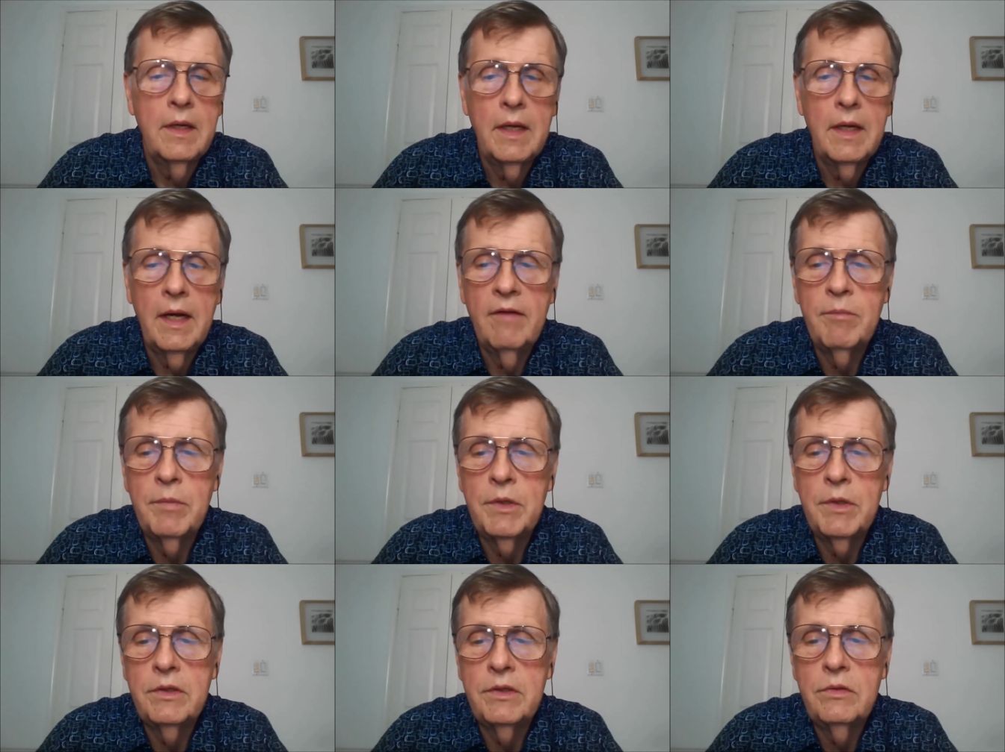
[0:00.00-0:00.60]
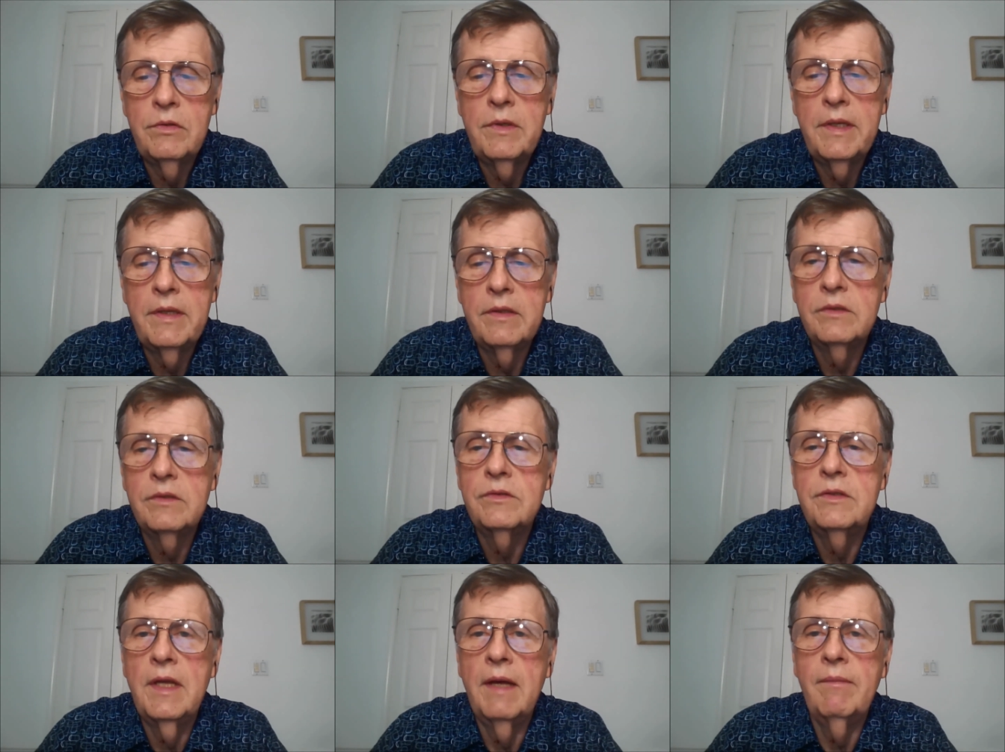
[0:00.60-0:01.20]
I've been doing
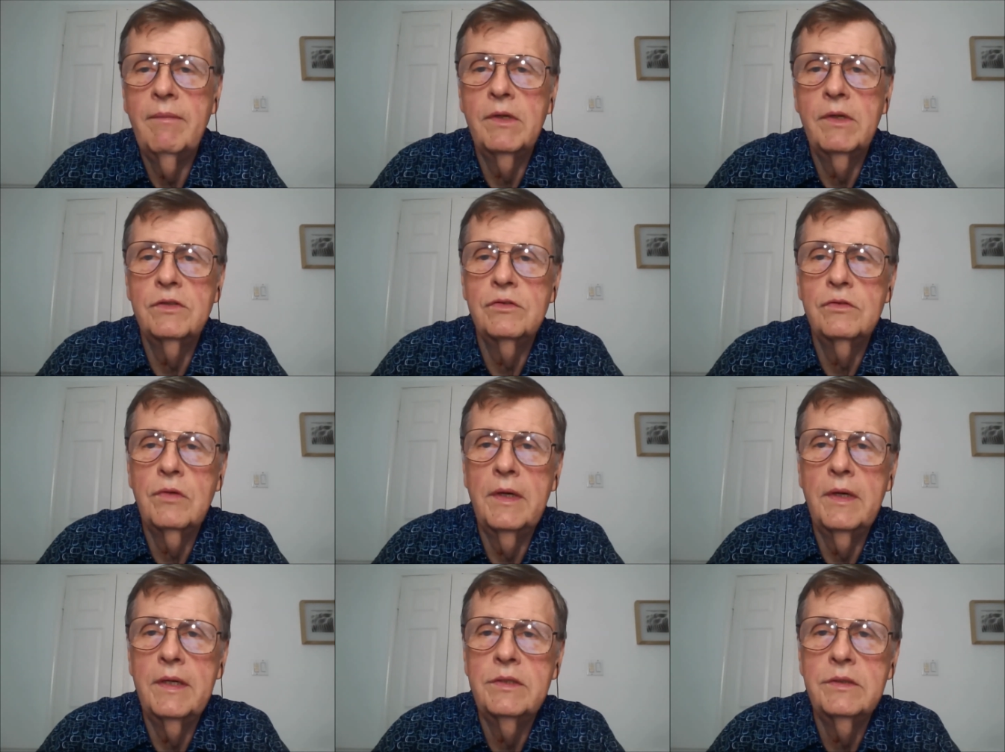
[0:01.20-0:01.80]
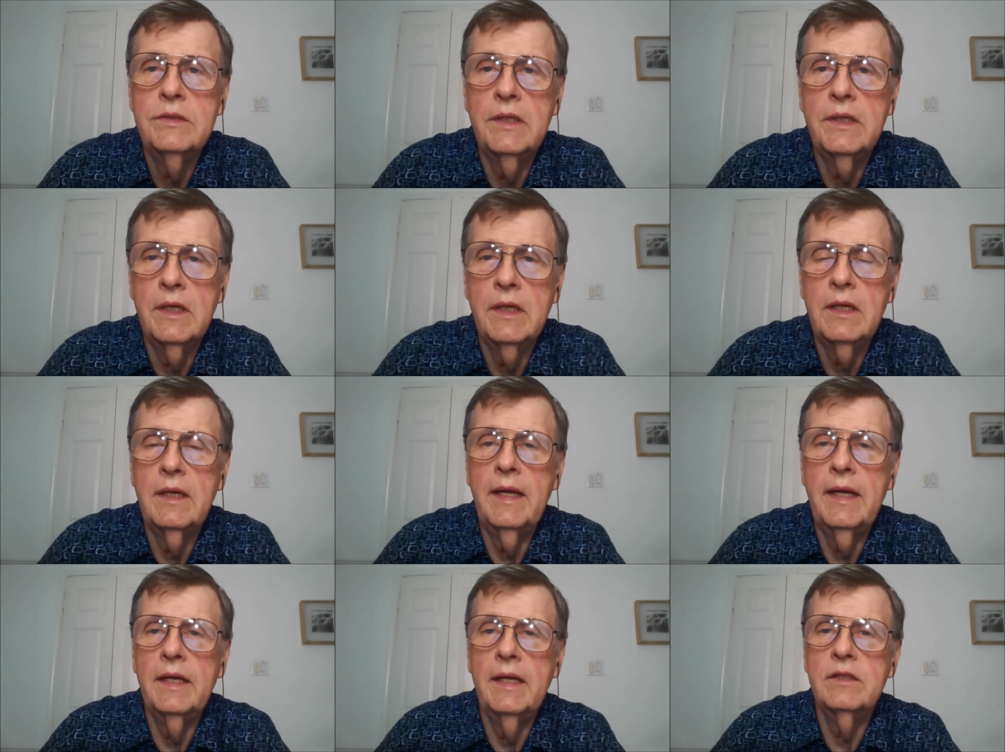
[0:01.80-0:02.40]
this demonstration in
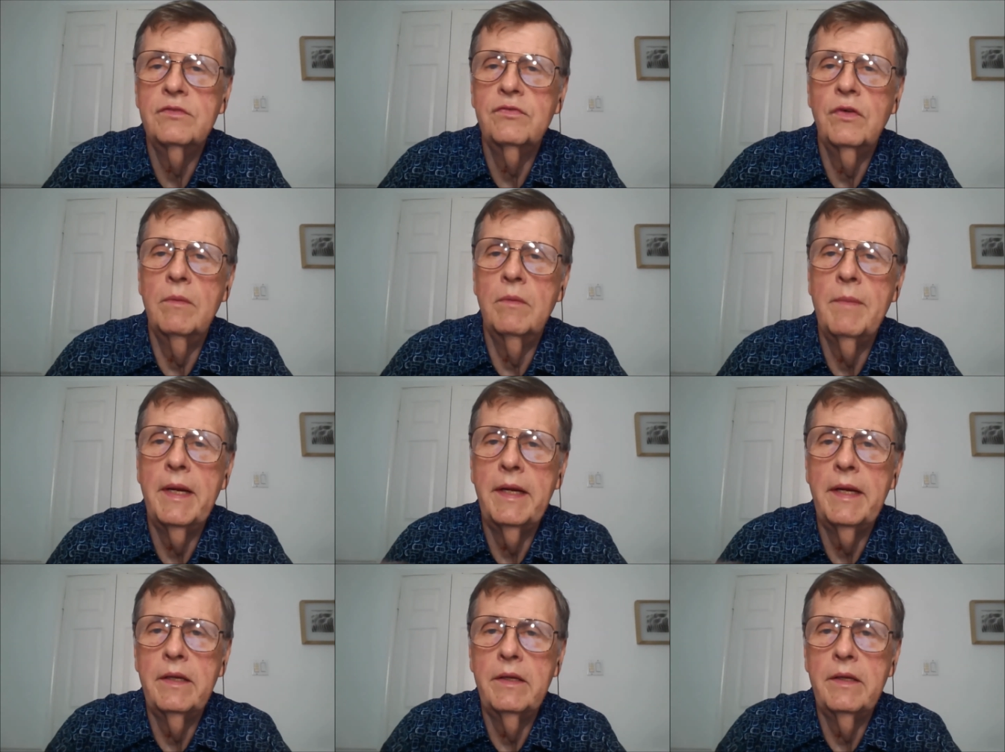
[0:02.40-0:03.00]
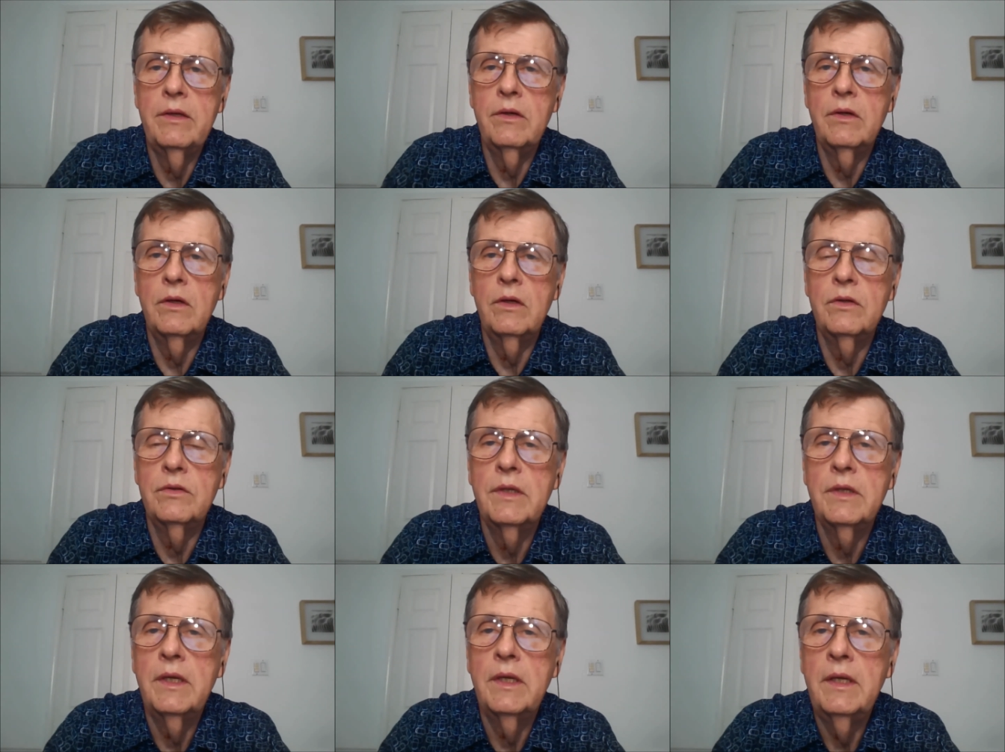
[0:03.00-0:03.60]
class for many years,